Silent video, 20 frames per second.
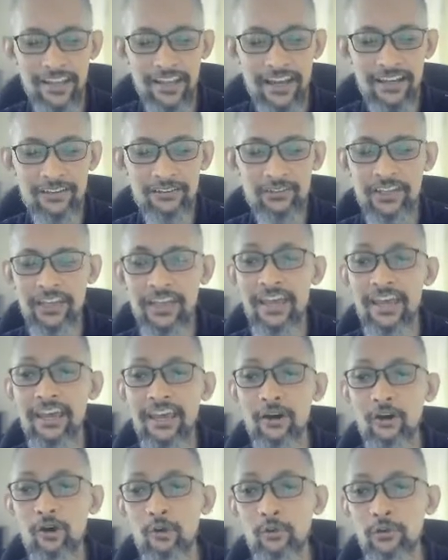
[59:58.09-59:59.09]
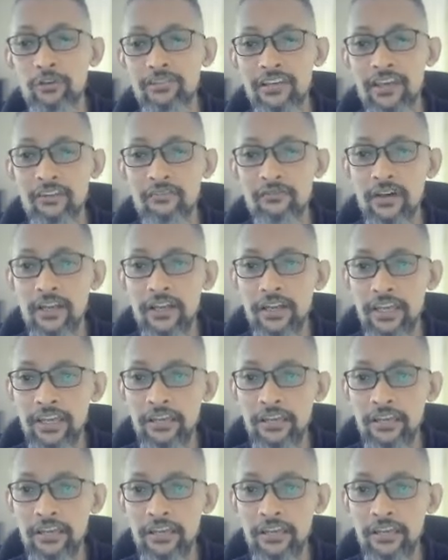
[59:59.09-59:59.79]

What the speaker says: guys. Okay, always have fun. Okay,